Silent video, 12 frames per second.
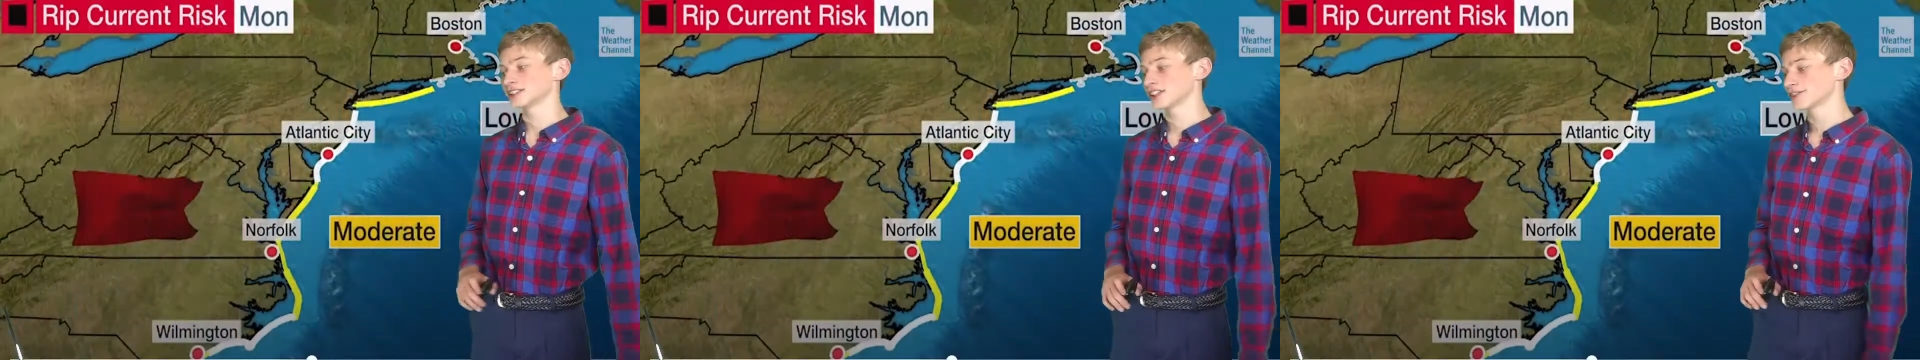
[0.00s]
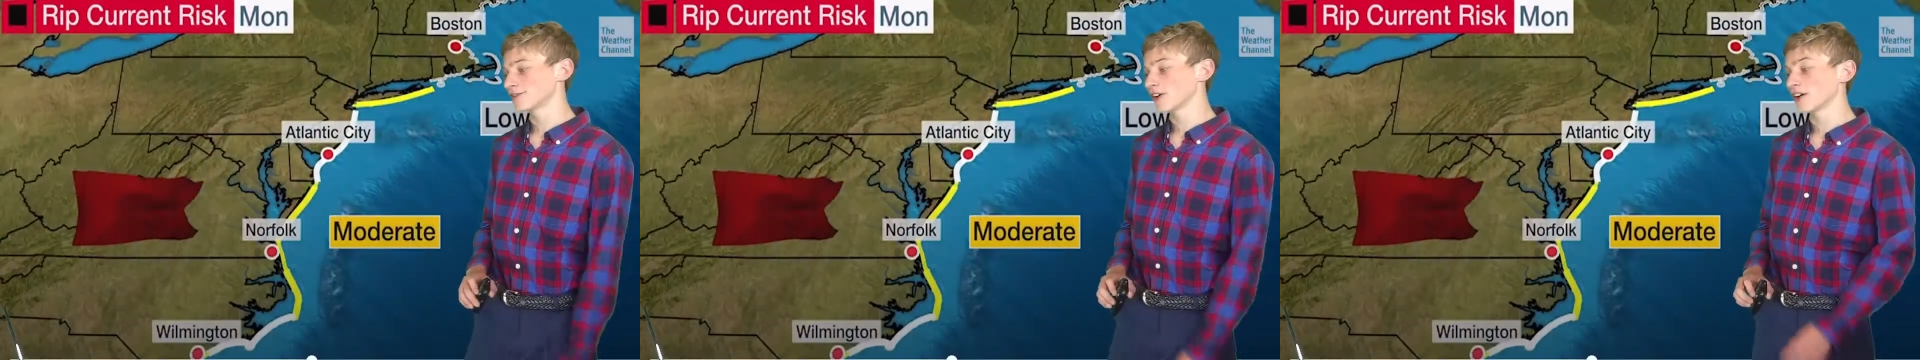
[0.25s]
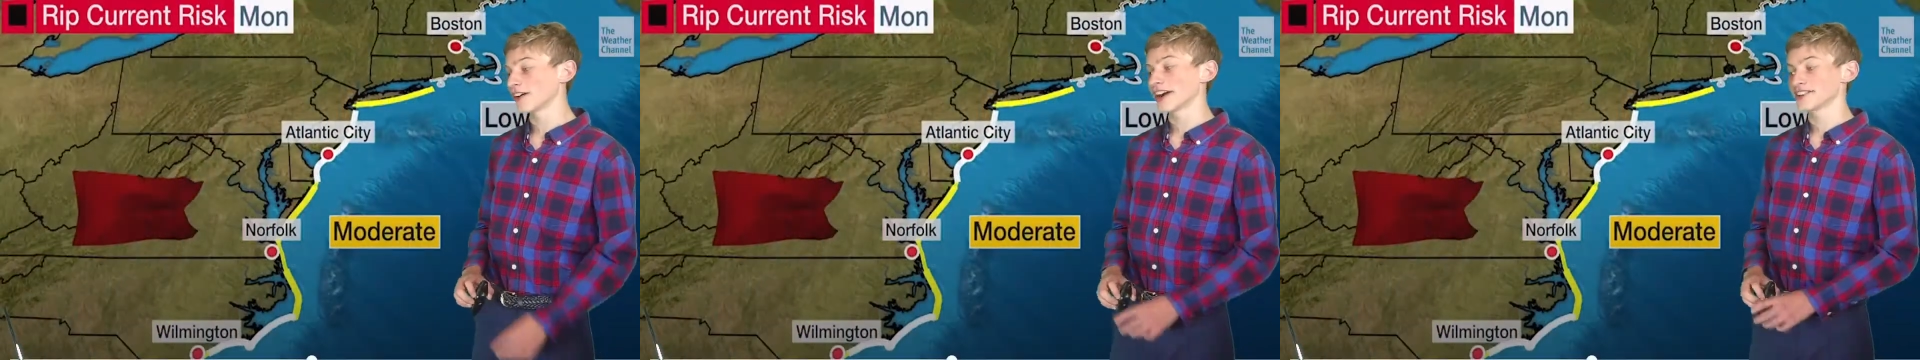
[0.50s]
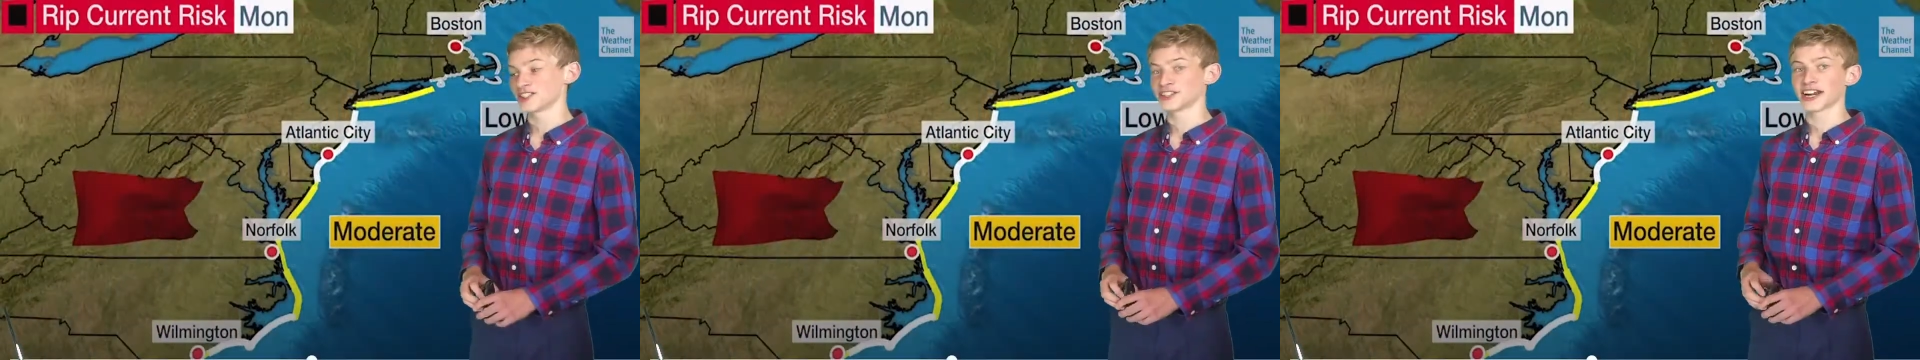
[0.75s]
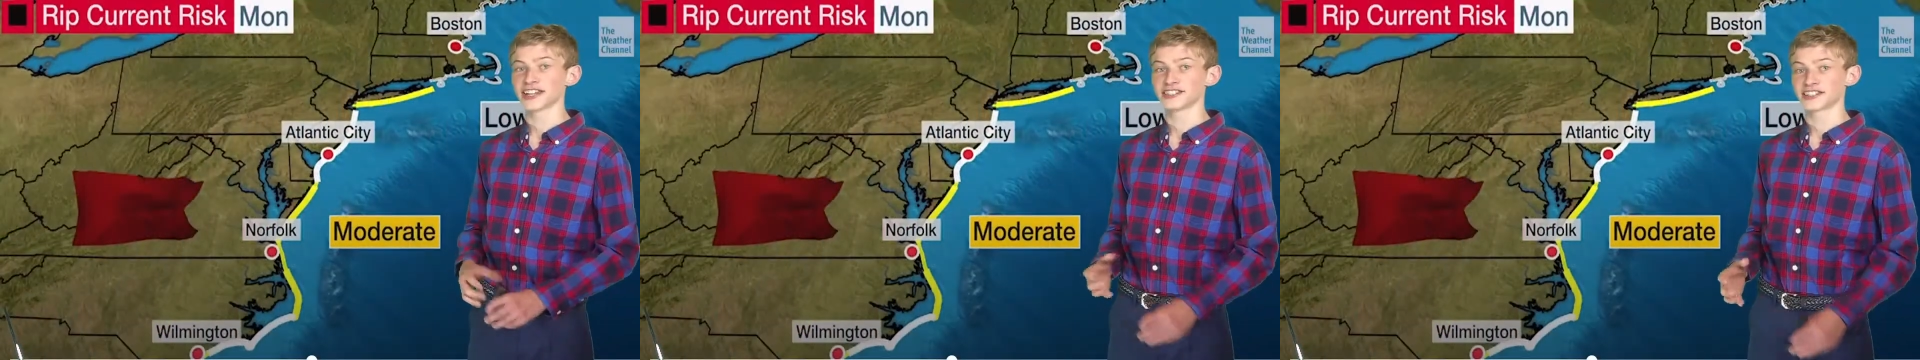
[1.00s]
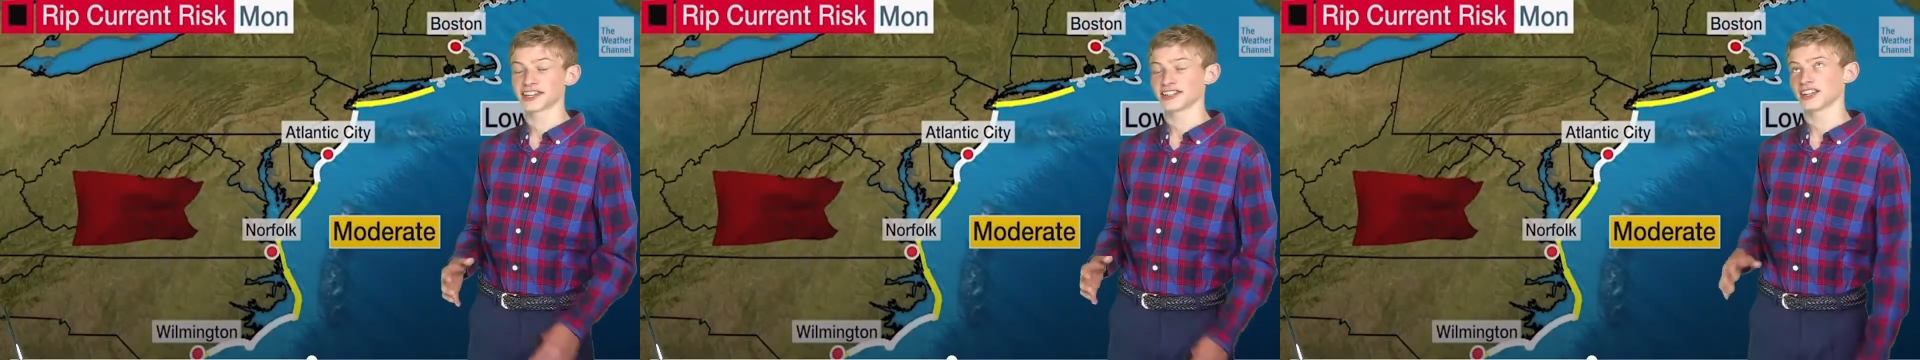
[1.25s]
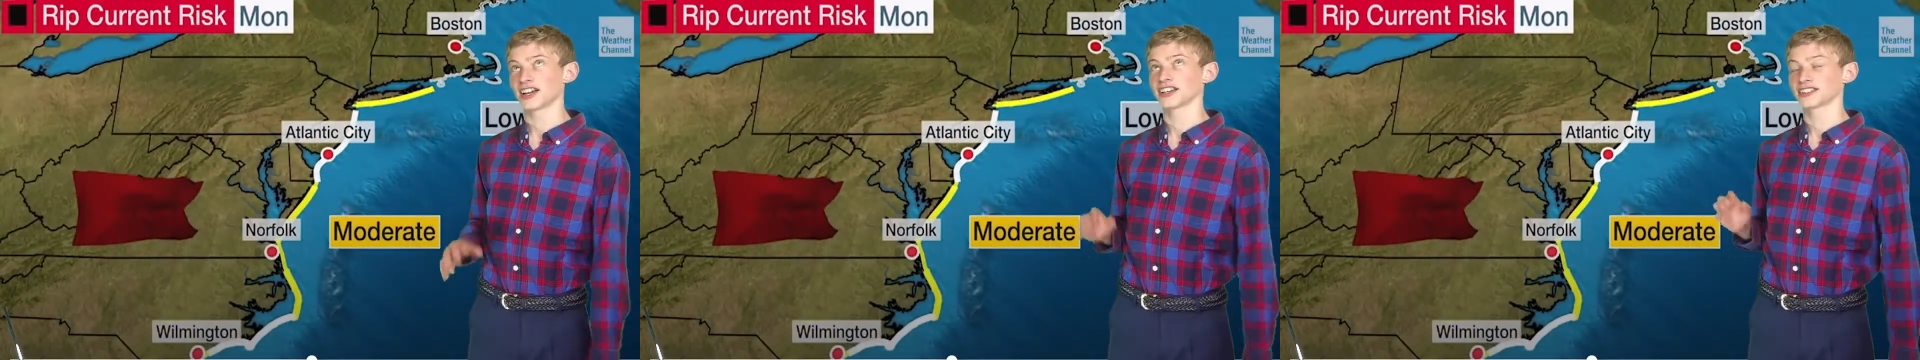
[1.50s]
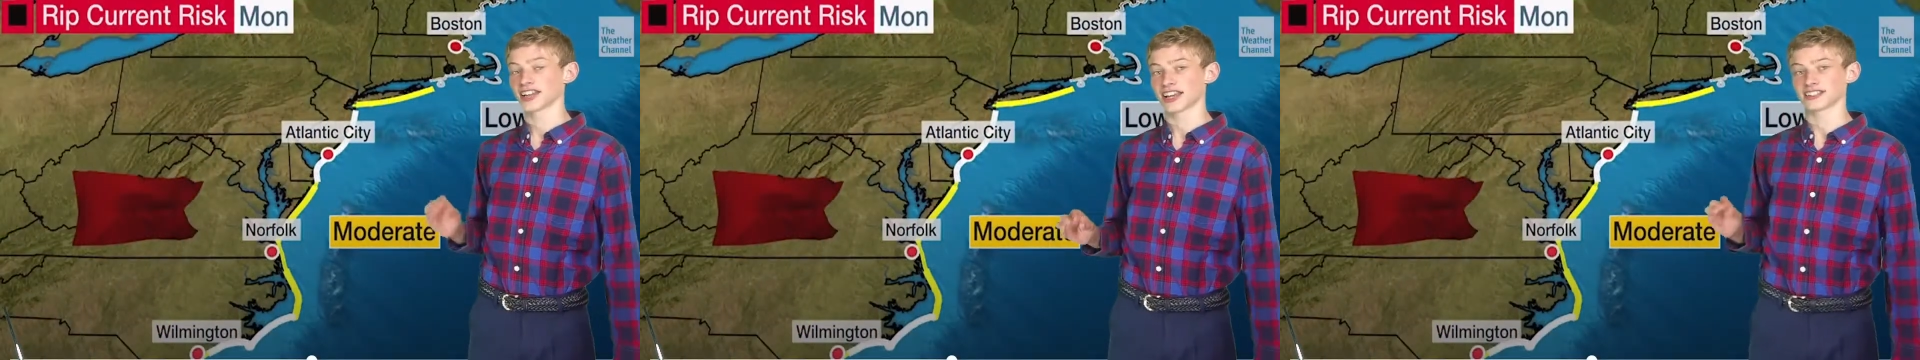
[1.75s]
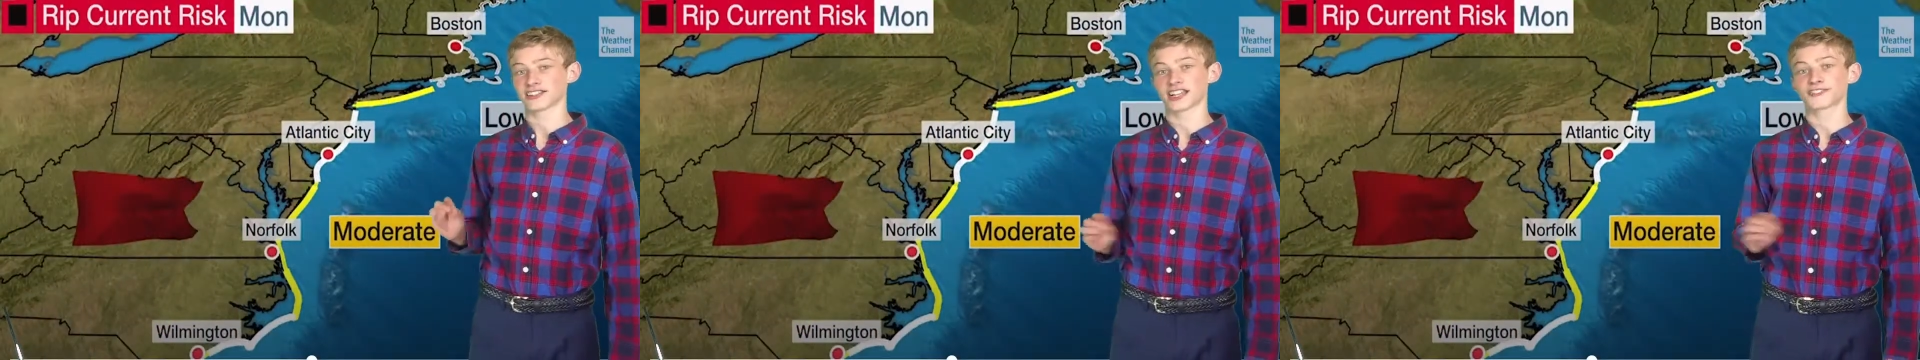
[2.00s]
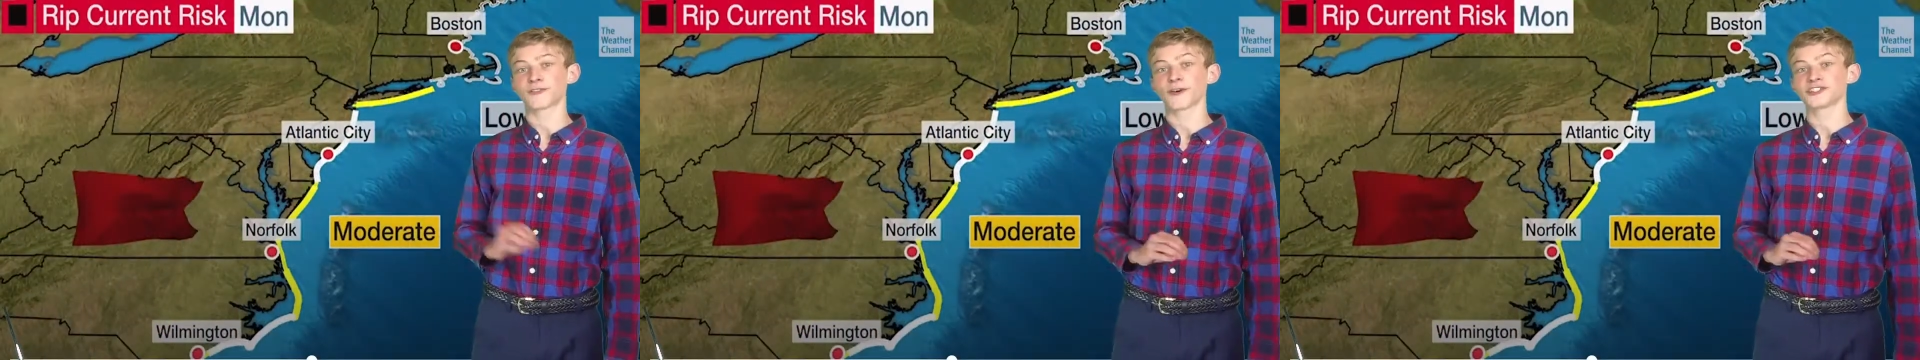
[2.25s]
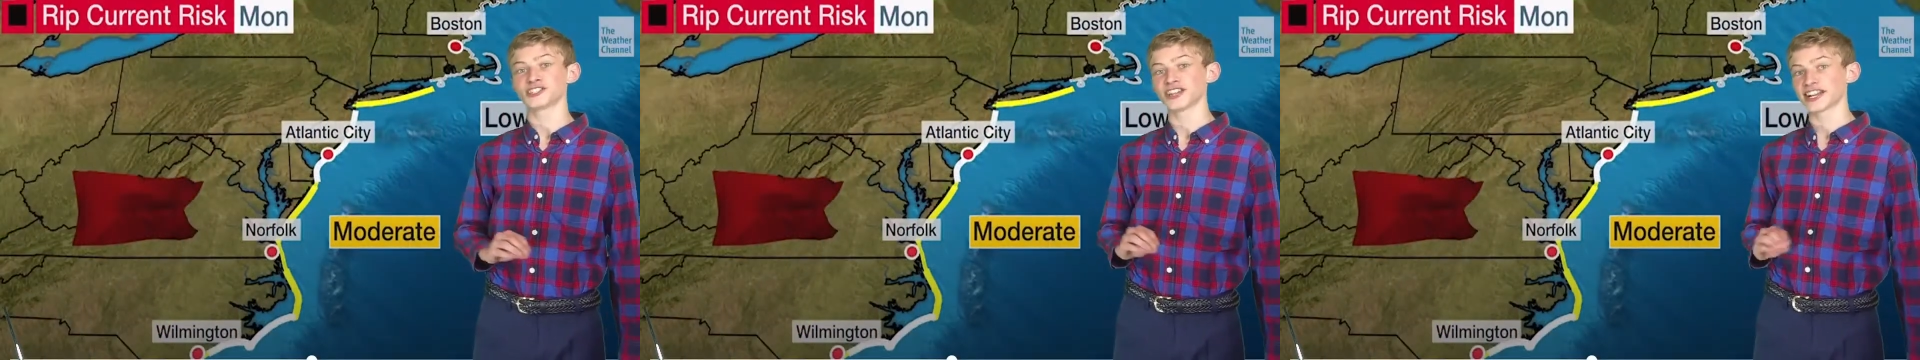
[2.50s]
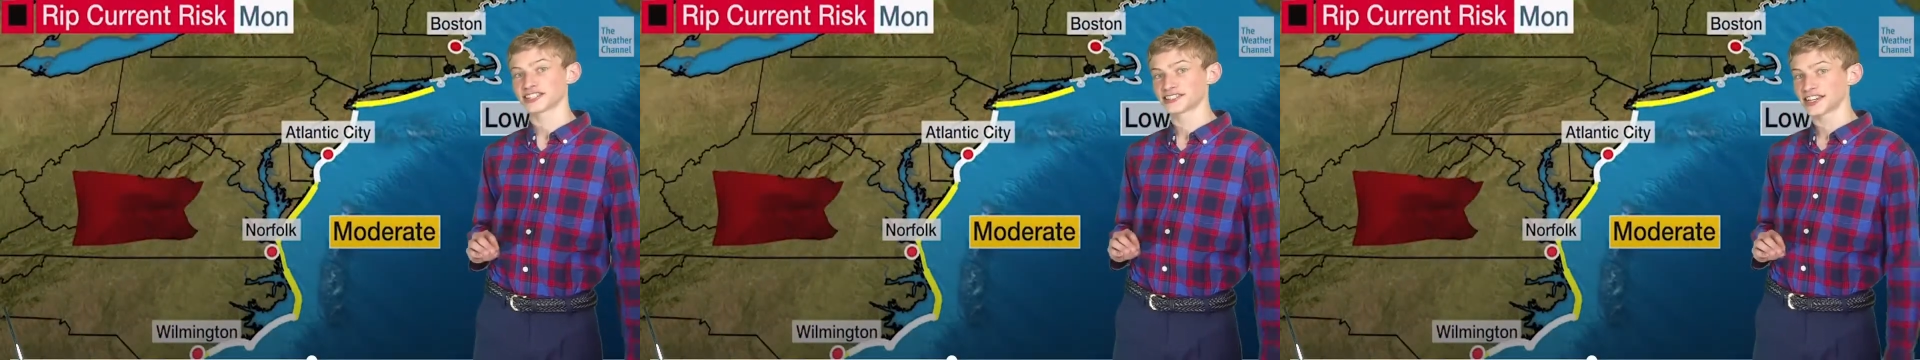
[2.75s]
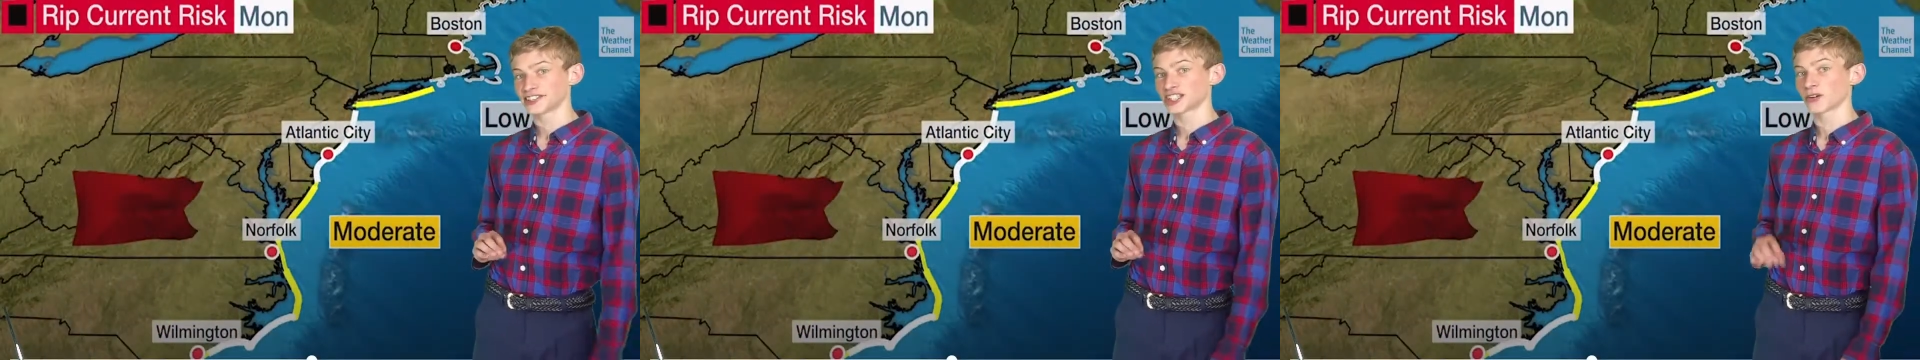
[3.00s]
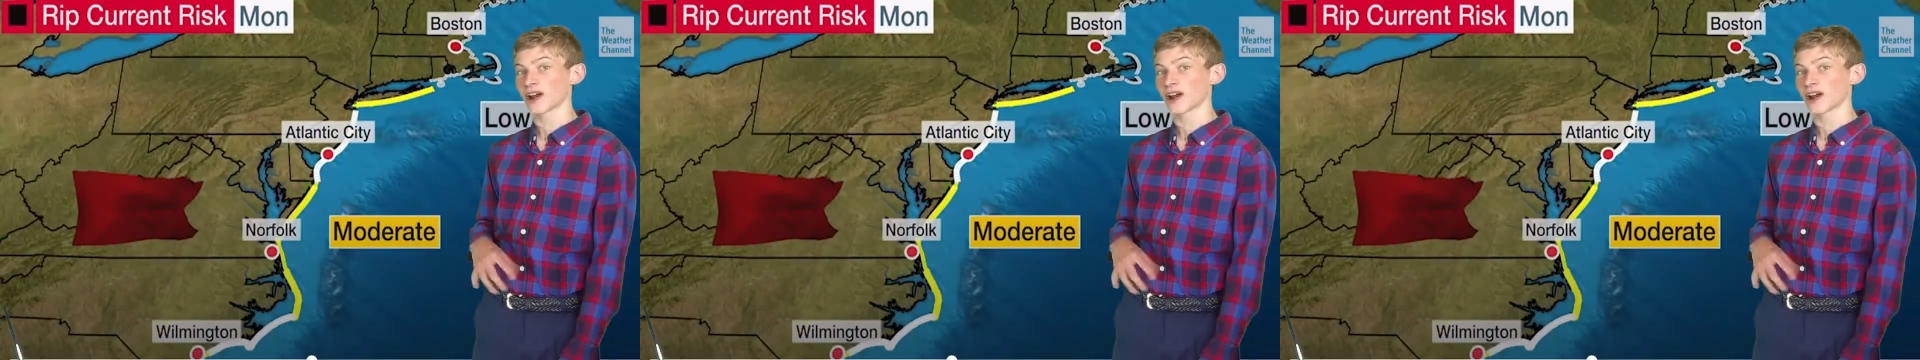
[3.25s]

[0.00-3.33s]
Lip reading: as far as the United States as far as the United States go.